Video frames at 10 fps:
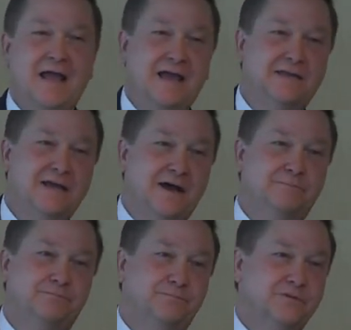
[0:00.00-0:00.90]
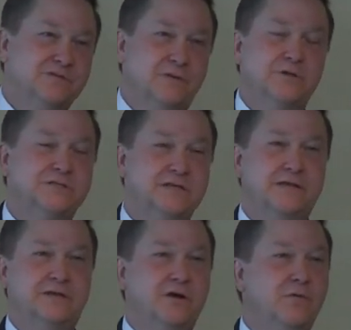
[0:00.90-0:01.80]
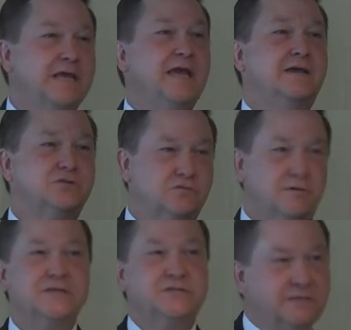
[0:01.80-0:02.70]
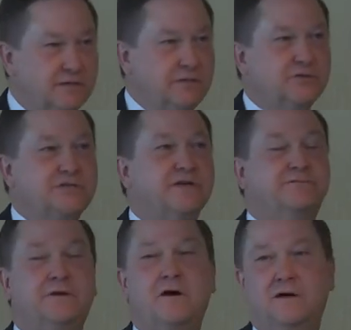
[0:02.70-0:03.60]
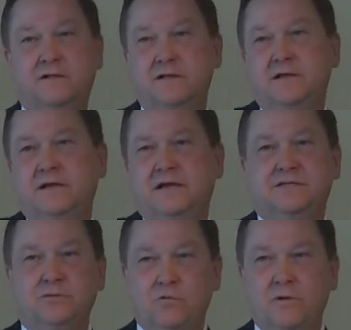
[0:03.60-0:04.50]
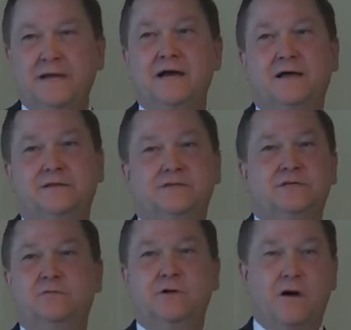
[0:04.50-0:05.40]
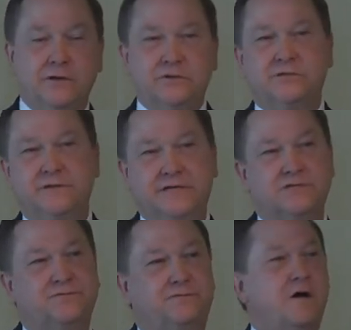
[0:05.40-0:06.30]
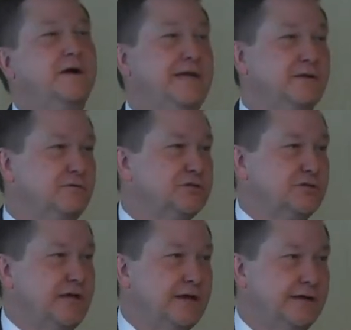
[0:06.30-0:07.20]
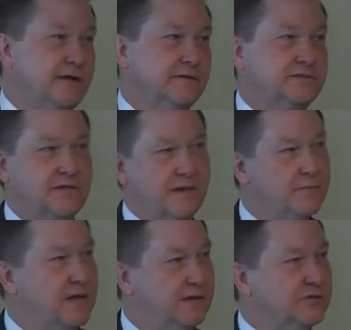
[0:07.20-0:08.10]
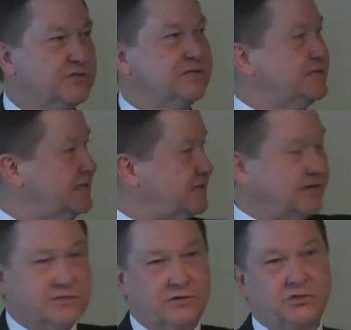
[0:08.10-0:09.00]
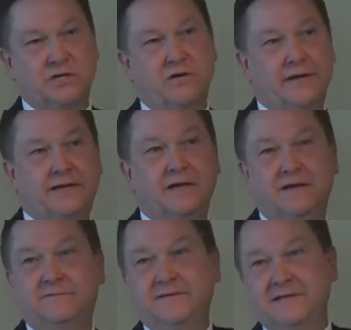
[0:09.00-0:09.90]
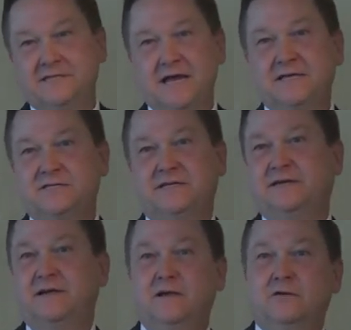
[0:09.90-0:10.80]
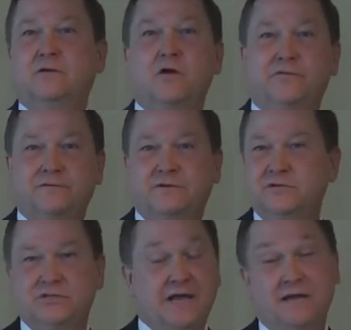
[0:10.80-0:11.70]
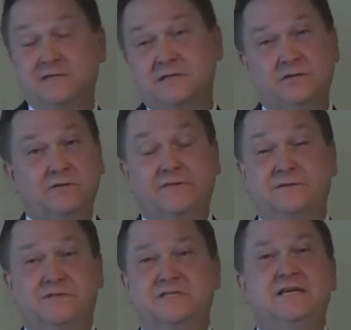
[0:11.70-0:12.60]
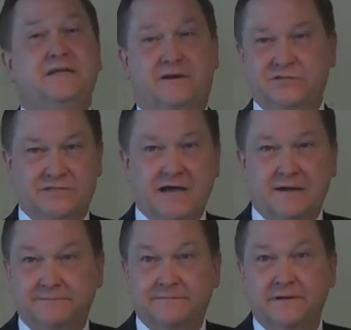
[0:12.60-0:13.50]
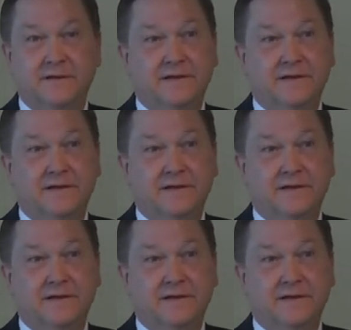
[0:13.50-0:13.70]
and someone said, we can't trust your stuff at all. I said, well, why not? He said, well, all you're doing is flogging Christianity all the time. Your statistics are showing fantastic growth of Christianity. I said, you haven't seen our stuff.